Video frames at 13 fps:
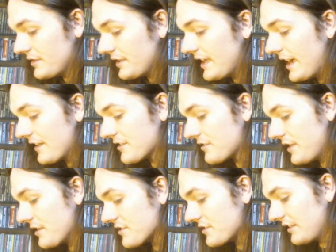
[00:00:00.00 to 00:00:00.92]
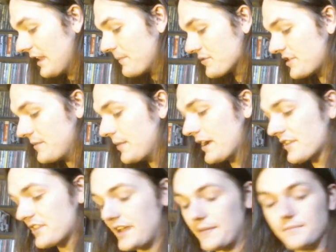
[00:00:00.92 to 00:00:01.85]
yeah, so there's the Leprosy
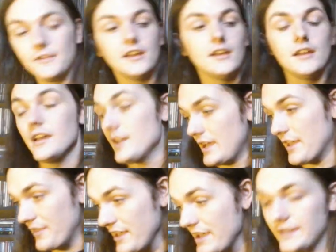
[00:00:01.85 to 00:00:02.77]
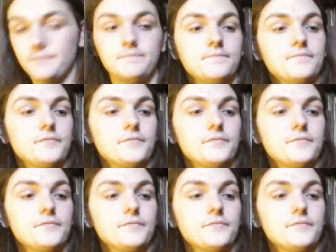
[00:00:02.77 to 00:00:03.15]
box set. And then,